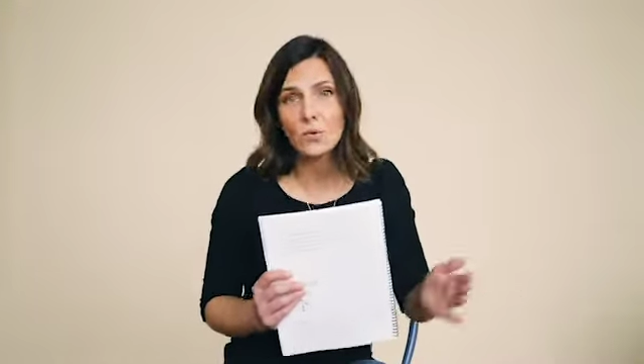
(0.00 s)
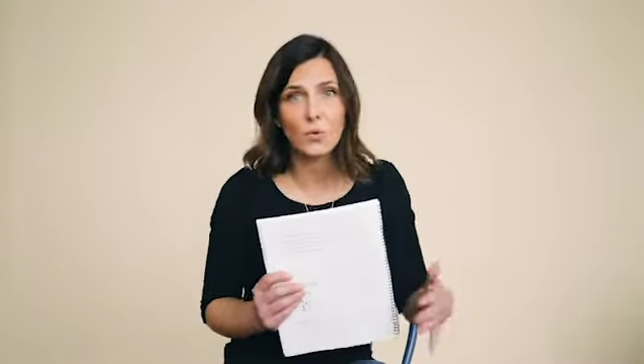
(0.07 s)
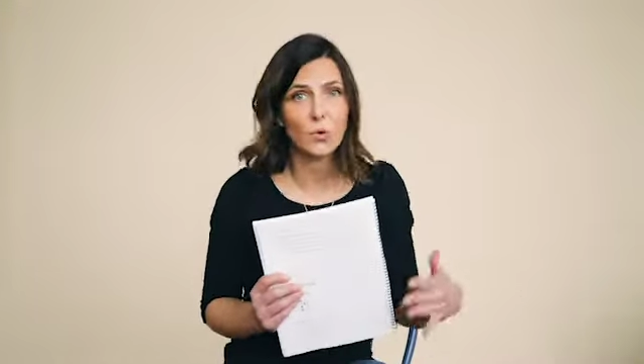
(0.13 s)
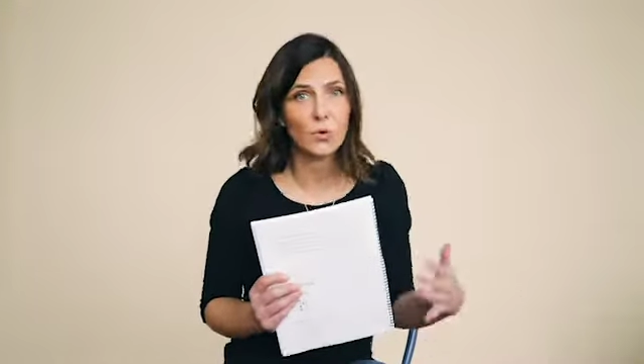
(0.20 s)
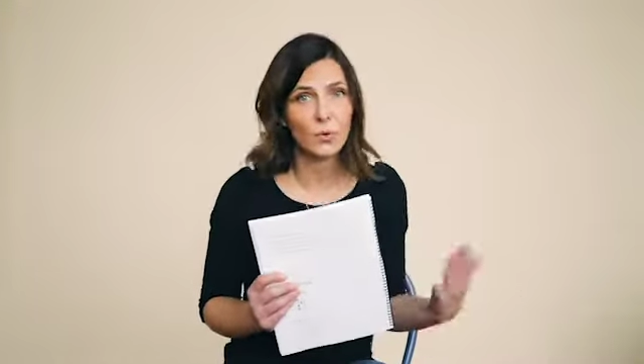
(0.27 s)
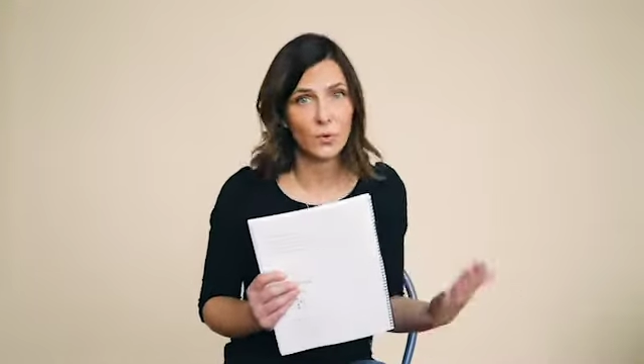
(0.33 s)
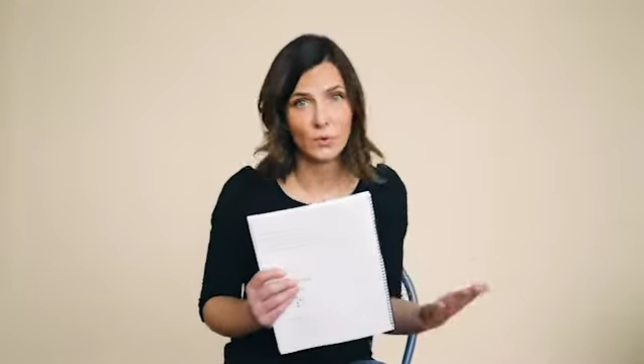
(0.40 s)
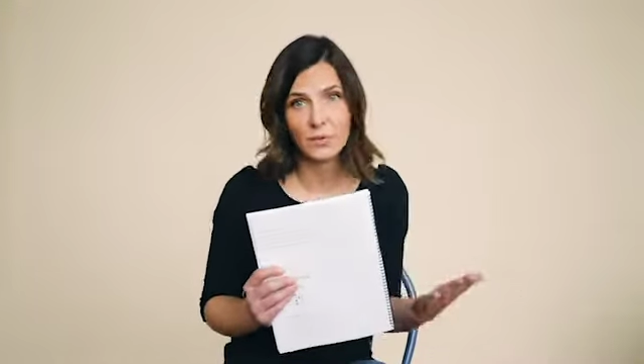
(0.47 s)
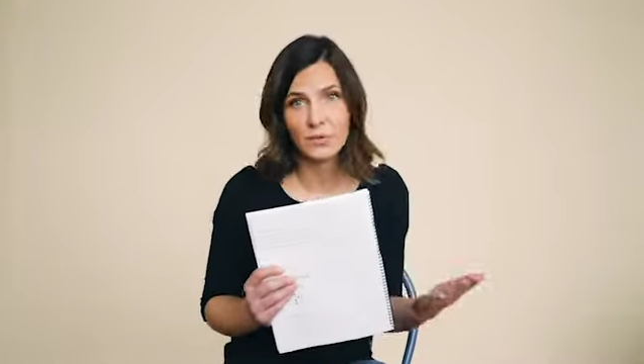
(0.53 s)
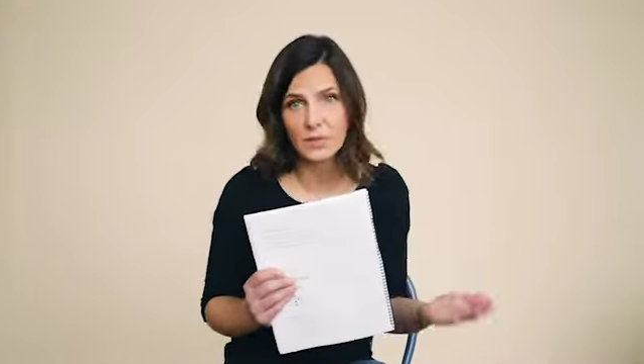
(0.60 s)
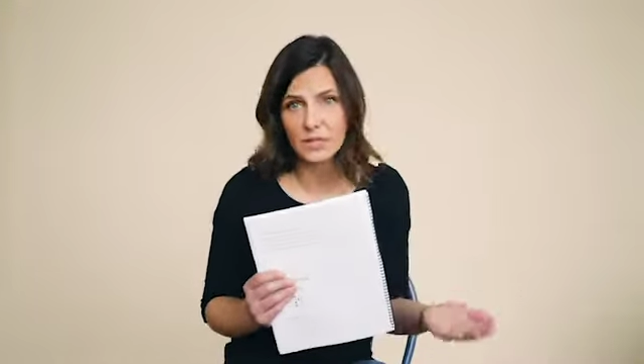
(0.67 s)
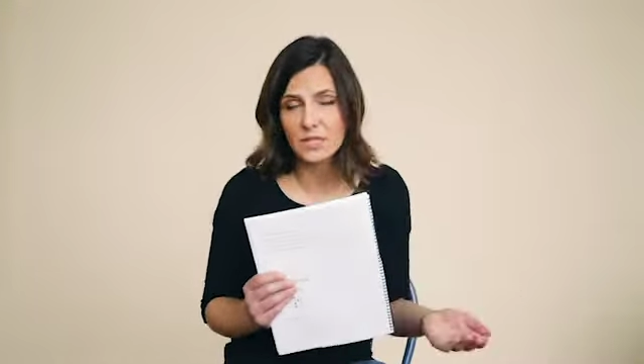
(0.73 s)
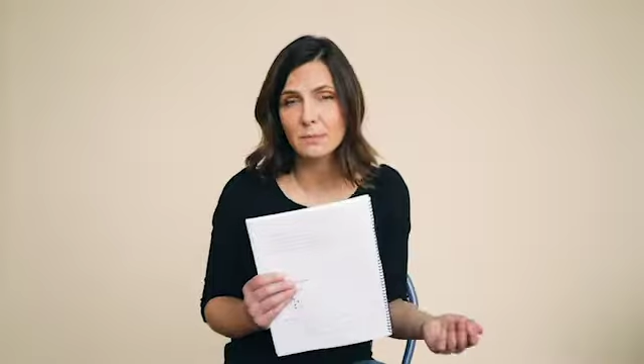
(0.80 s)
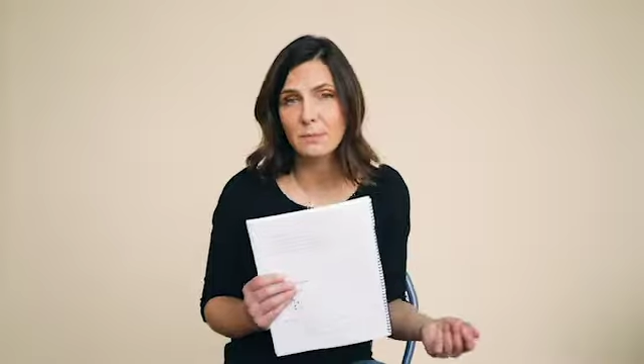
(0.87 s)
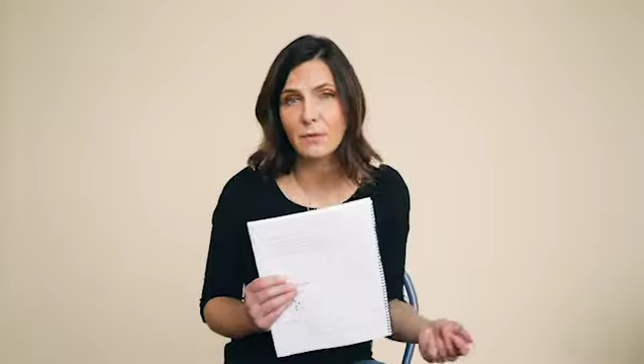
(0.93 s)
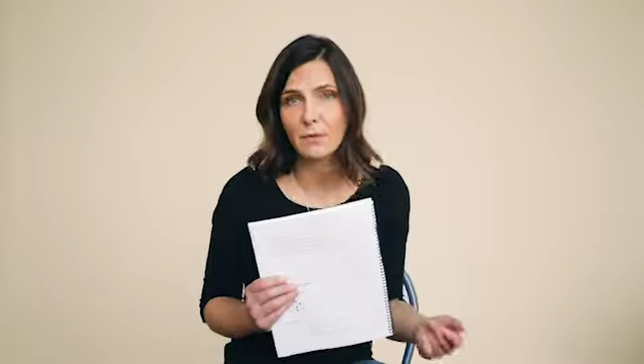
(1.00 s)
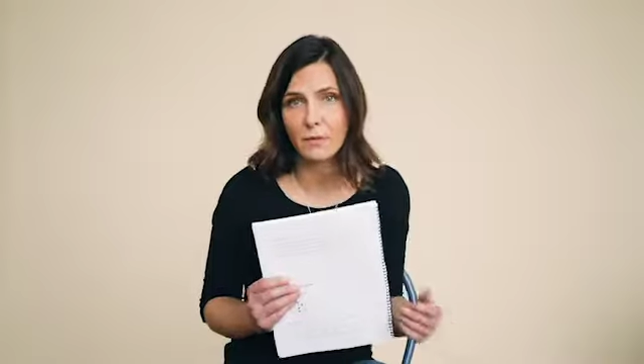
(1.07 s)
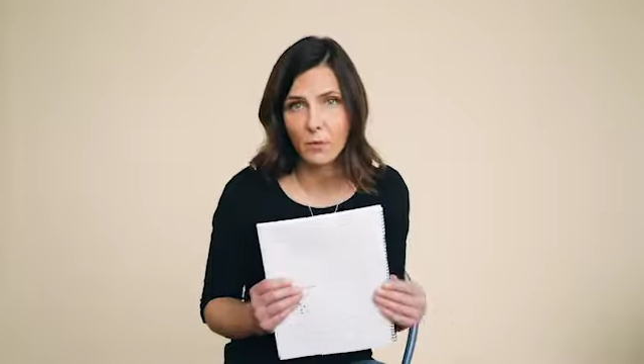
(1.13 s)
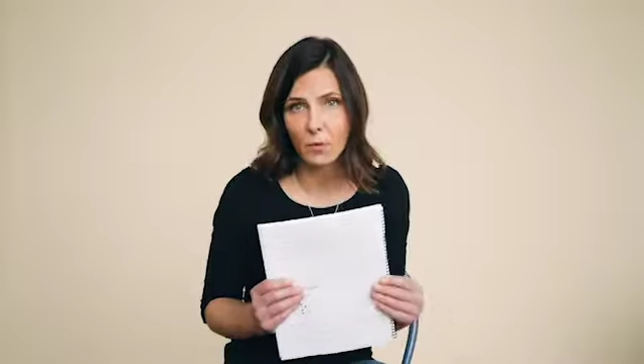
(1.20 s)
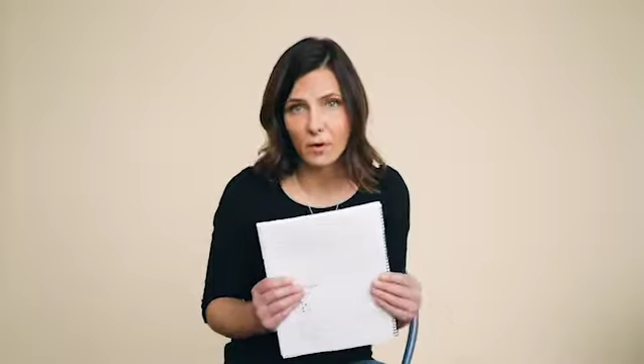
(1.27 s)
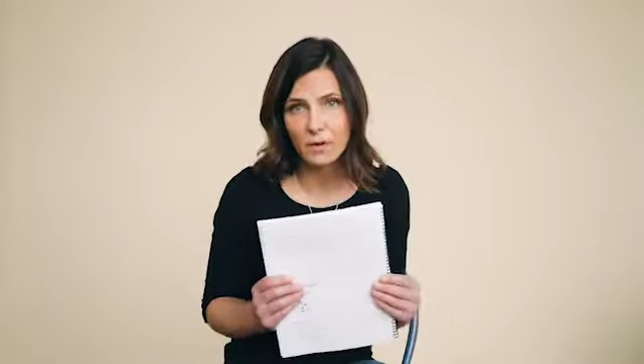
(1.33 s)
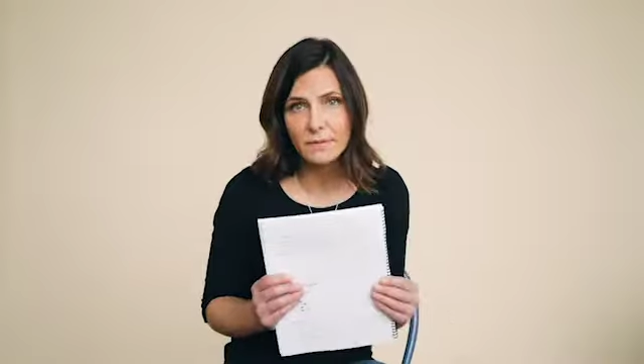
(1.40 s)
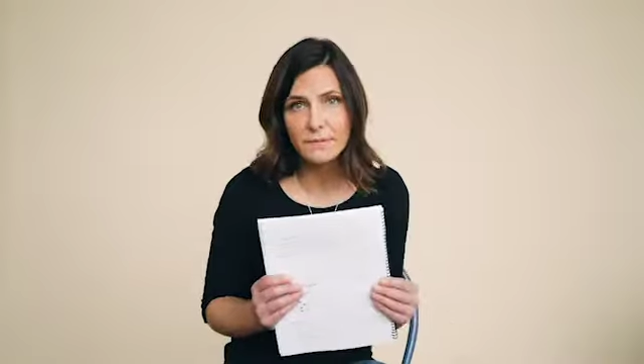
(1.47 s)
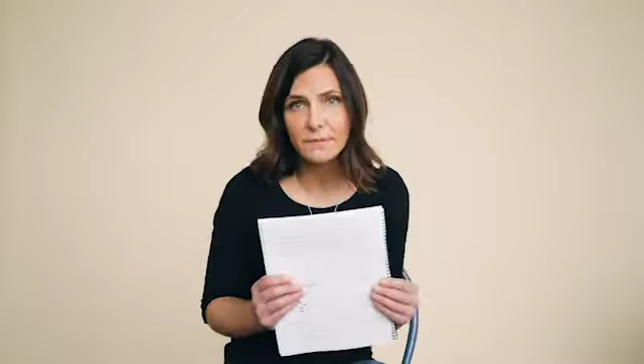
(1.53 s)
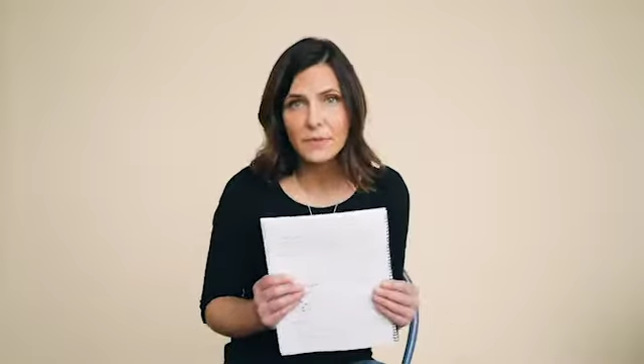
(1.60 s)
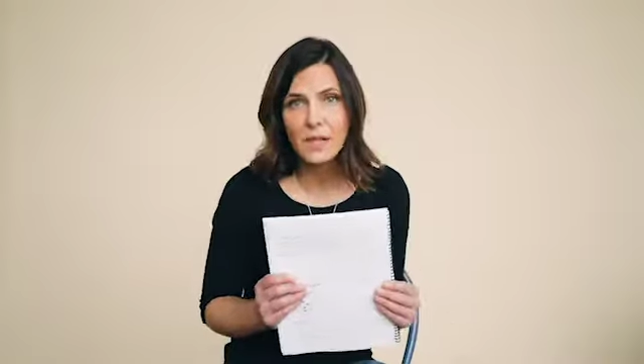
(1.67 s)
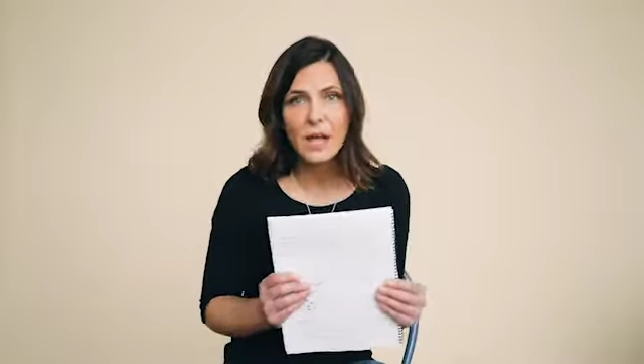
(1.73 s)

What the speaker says: or heard this before,